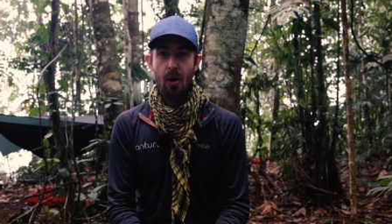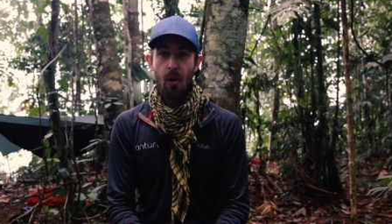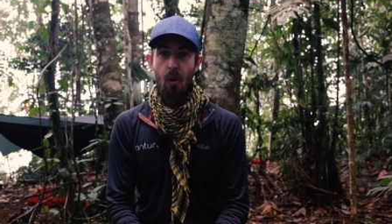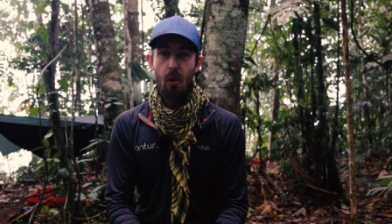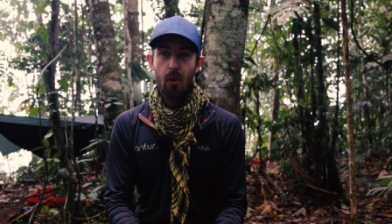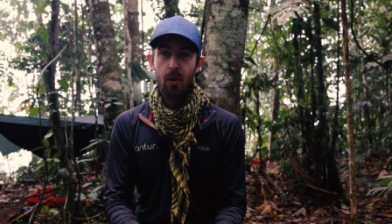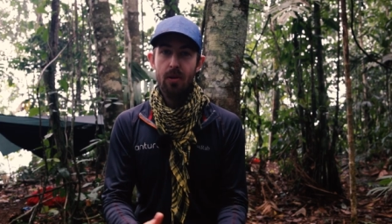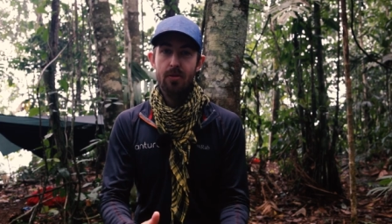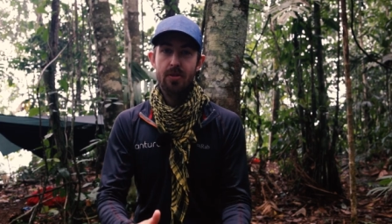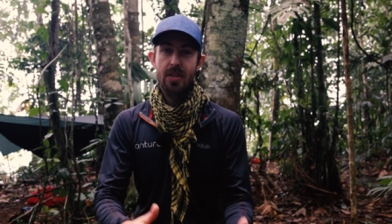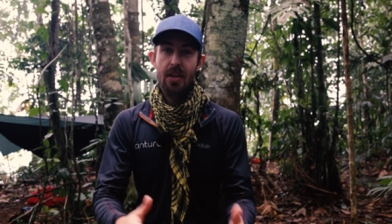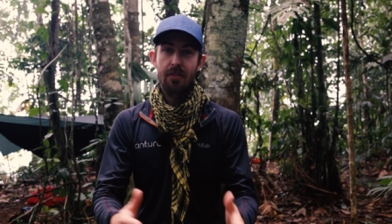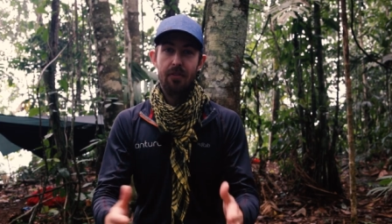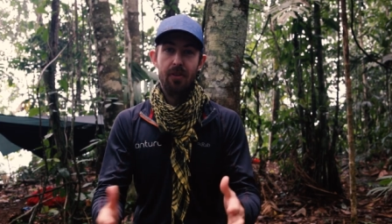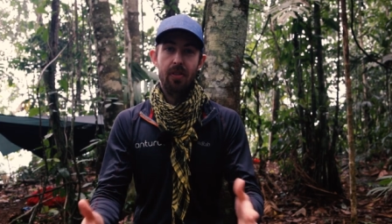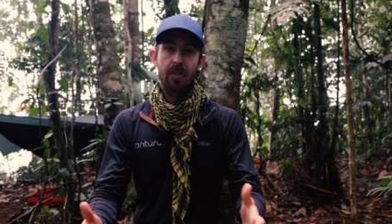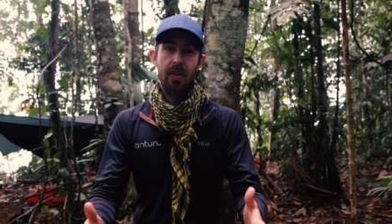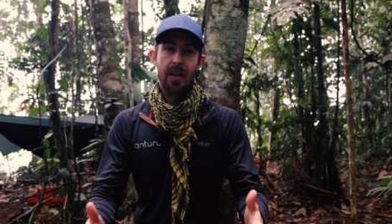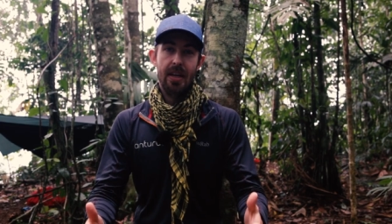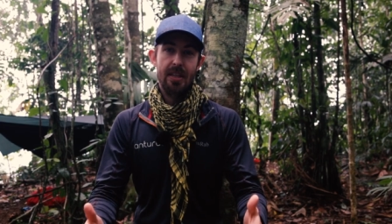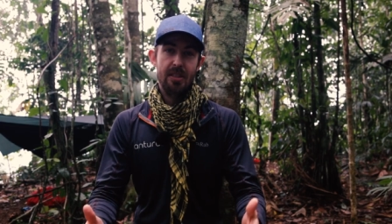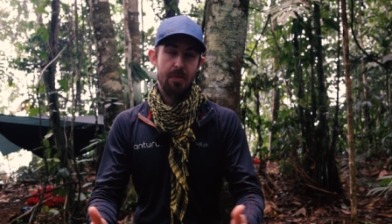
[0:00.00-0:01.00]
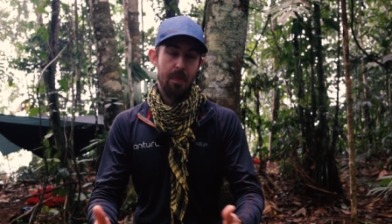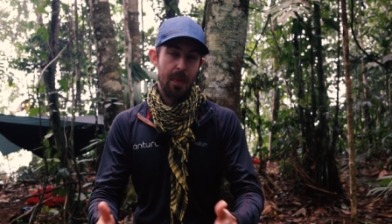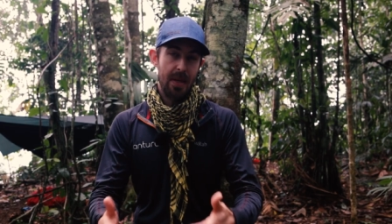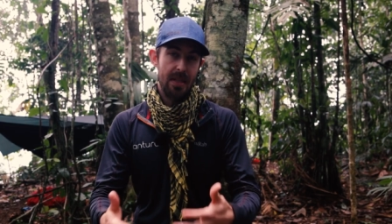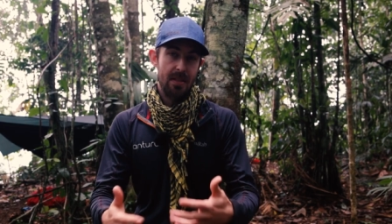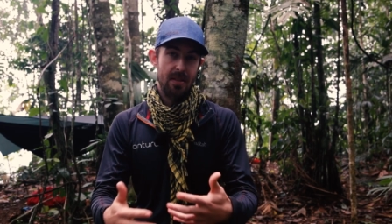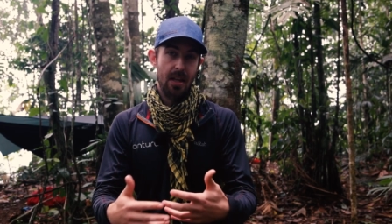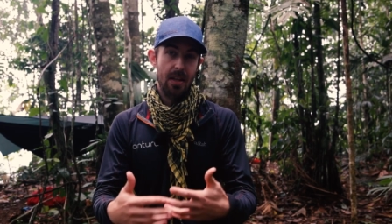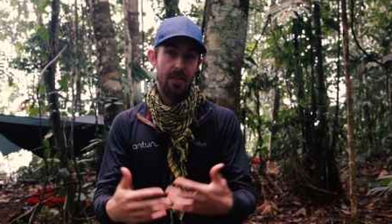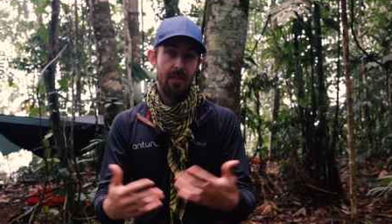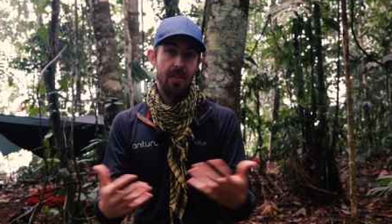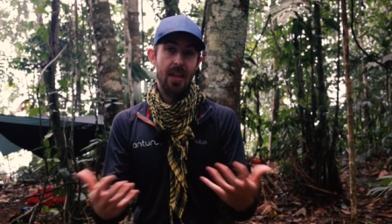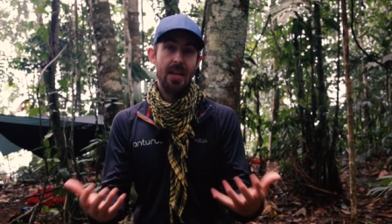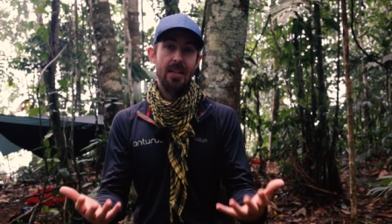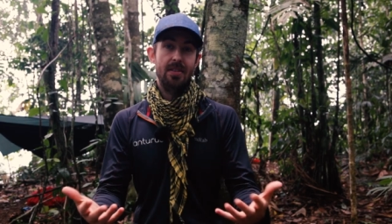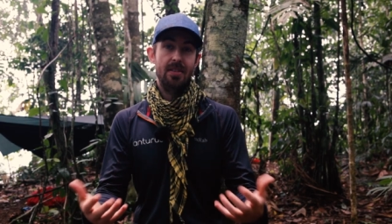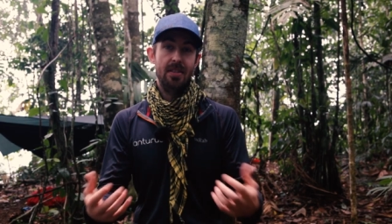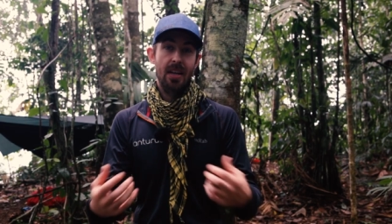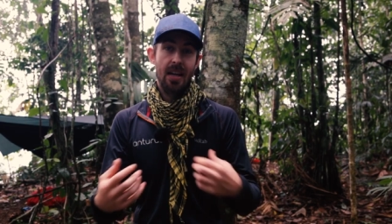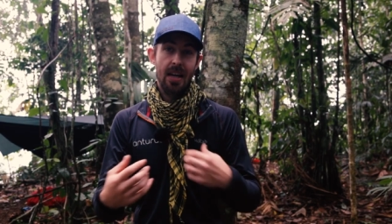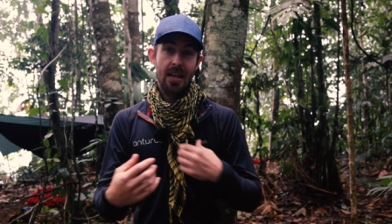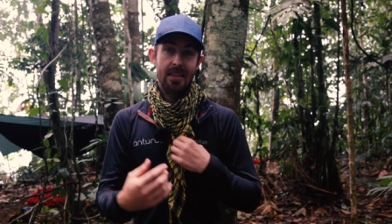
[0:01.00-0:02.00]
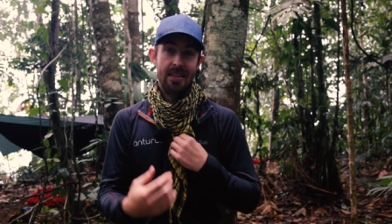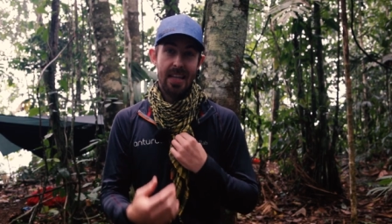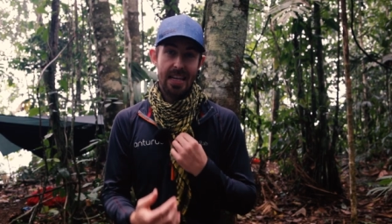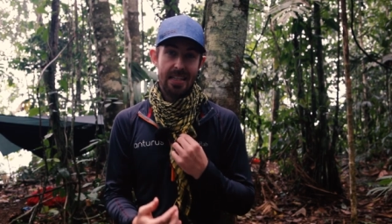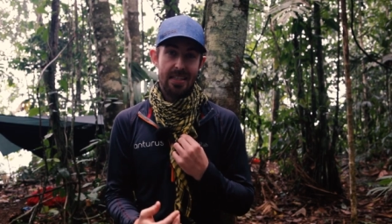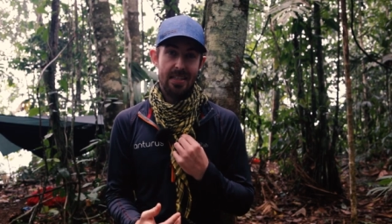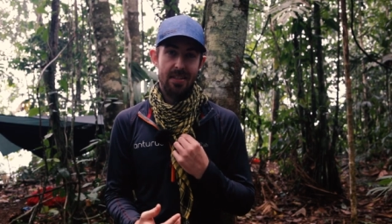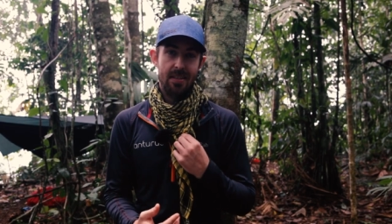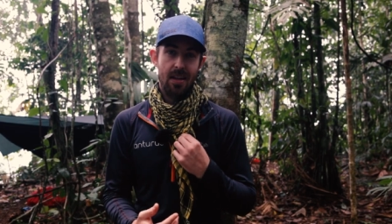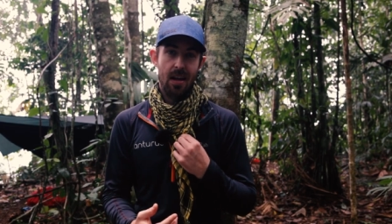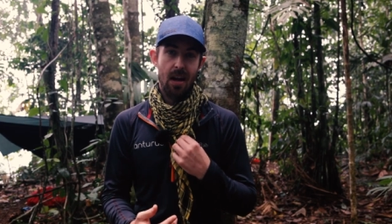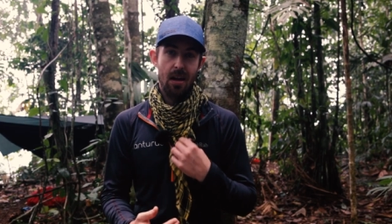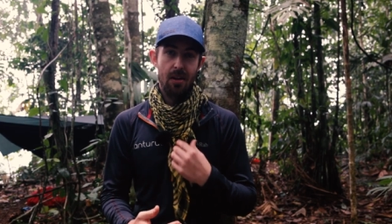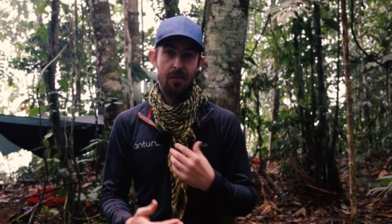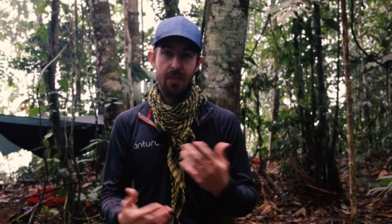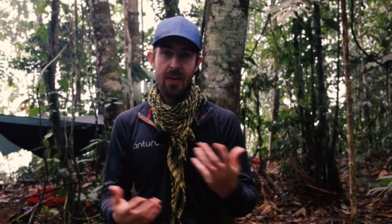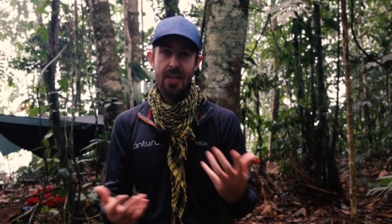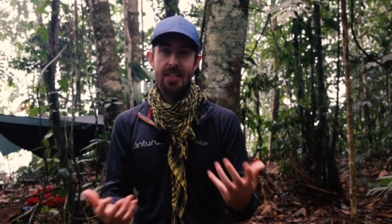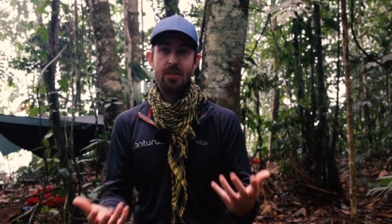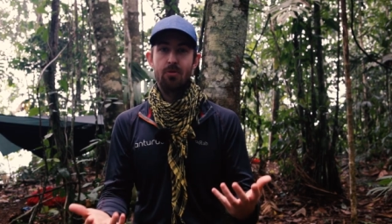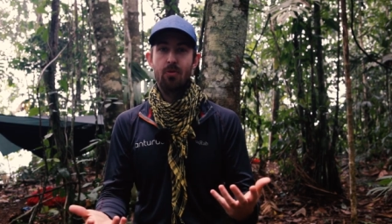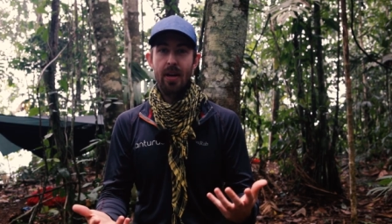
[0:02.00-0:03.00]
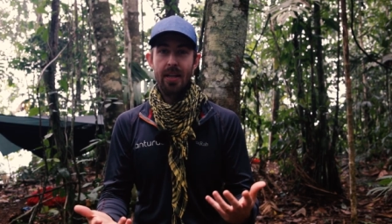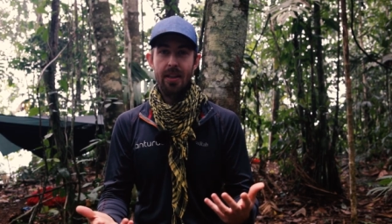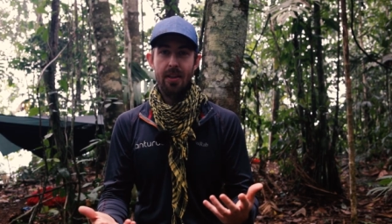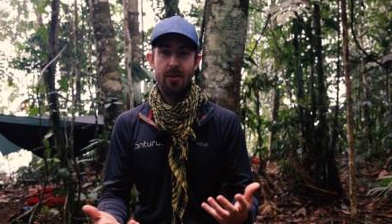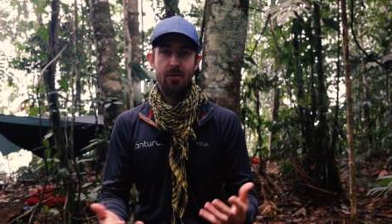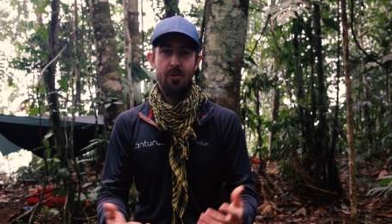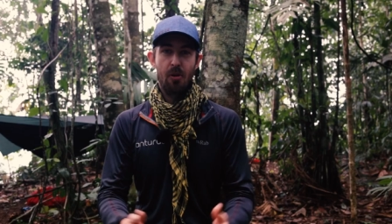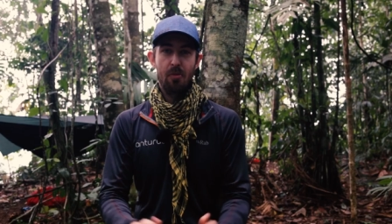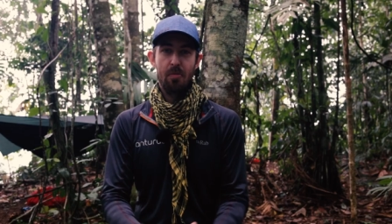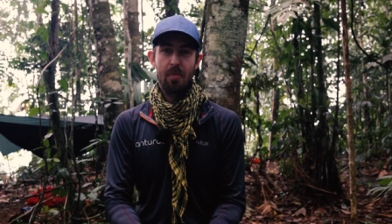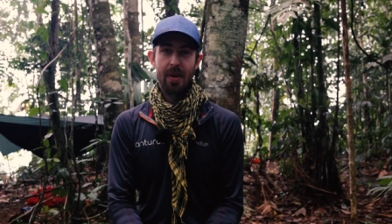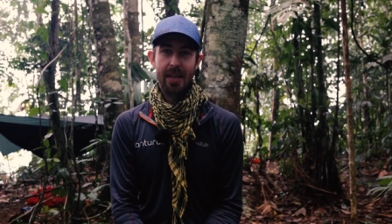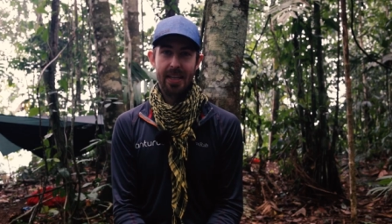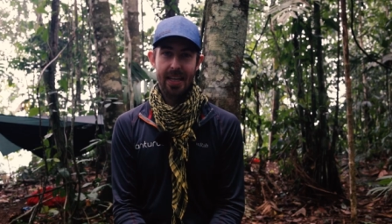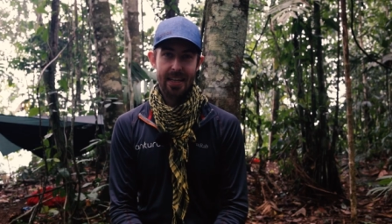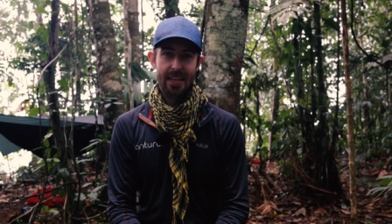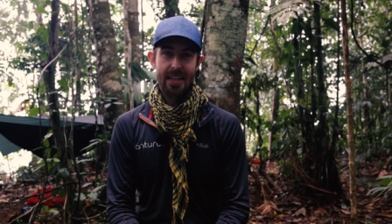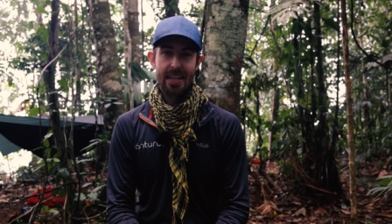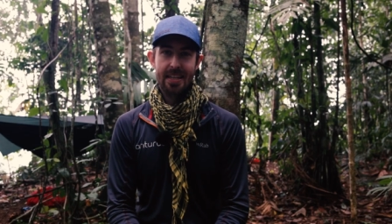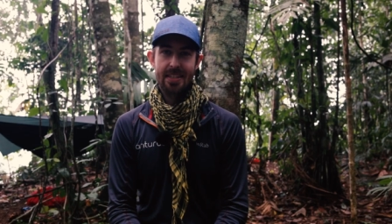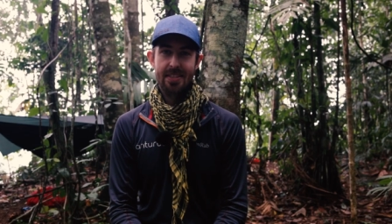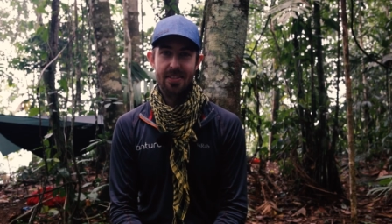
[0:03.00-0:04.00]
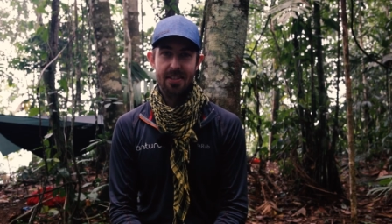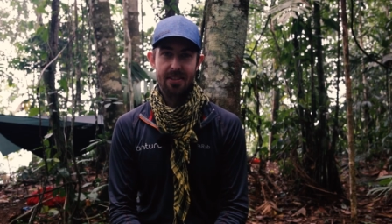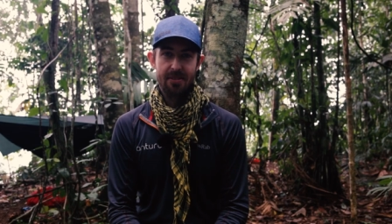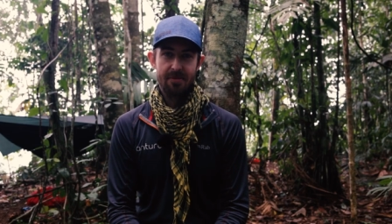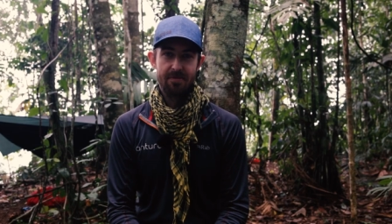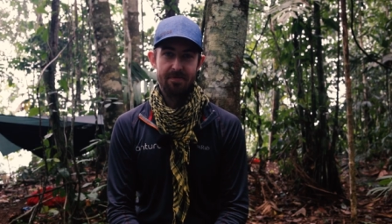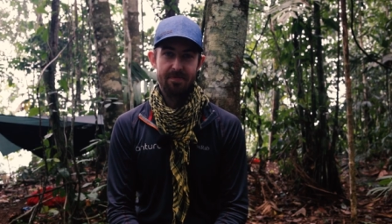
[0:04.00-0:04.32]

All those different things means that this desert scarf is right at the top of my kit list.